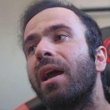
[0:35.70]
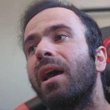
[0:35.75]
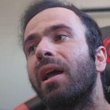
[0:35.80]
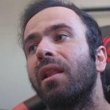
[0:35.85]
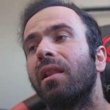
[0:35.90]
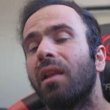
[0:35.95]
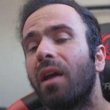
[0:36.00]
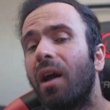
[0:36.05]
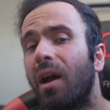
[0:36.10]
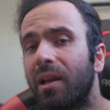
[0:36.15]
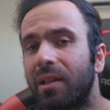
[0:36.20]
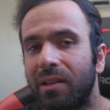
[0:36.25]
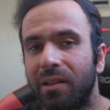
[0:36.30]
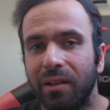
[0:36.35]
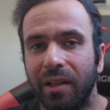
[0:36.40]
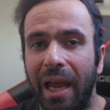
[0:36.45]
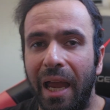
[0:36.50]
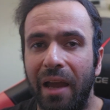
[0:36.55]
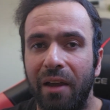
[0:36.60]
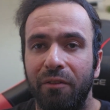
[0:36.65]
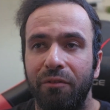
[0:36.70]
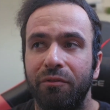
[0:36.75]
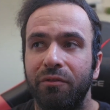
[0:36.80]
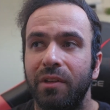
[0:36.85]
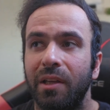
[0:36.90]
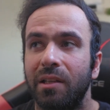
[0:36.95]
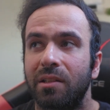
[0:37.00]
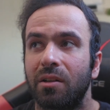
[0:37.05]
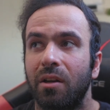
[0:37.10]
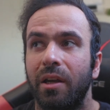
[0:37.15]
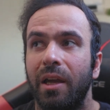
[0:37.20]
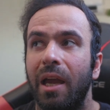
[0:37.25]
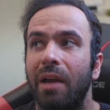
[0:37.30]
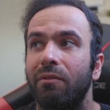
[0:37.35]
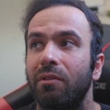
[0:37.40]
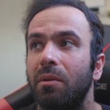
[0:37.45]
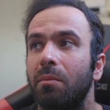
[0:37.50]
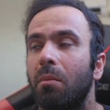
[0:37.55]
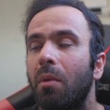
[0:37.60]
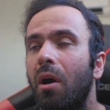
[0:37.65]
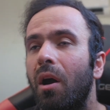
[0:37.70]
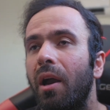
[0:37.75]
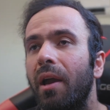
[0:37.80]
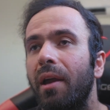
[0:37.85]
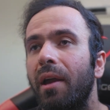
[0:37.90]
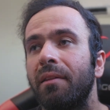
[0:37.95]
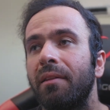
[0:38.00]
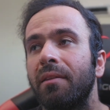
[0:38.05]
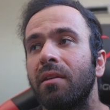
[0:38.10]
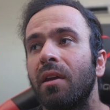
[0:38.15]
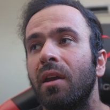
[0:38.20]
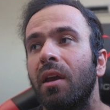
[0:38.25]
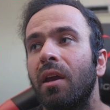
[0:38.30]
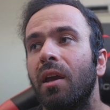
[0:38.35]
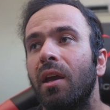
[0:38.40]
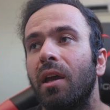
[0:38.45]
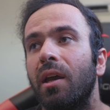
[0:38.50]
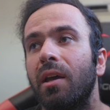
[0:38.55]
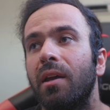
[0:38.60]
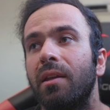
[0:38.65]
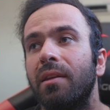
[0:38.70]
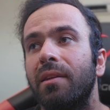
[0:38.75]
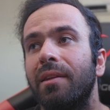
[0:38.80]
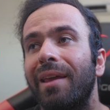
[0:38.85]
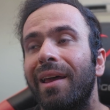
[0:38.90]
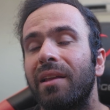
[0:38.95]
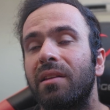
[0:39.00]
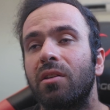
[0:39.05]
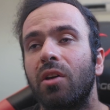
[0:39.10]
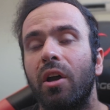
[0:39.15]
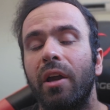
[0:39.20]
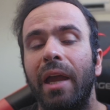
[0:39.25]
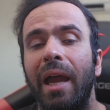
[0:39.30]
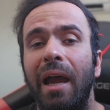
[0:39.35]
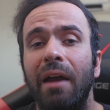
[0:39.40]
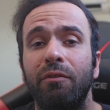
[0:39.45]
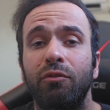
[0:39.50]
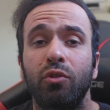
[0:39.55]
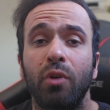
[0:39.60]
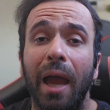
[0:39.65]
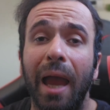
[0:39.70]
a lot left that I have in mind, that I have to